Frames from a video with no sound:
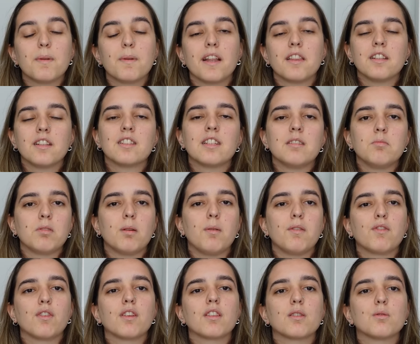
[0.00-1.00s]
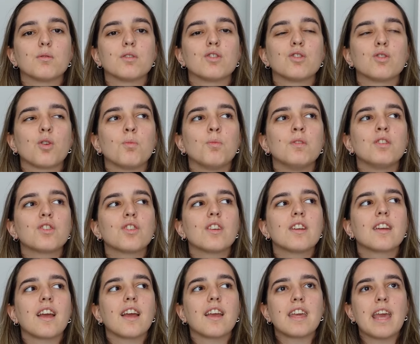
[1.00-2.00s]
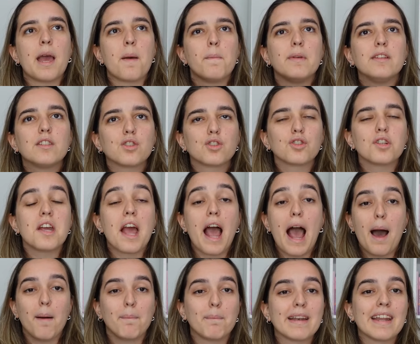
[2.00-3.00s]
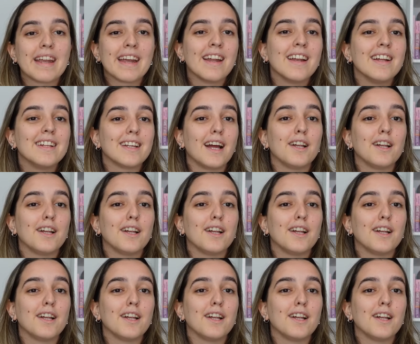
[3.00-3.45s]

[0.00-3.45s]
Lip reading: But at the same time, I feel like there was so much like chemistry happening in it.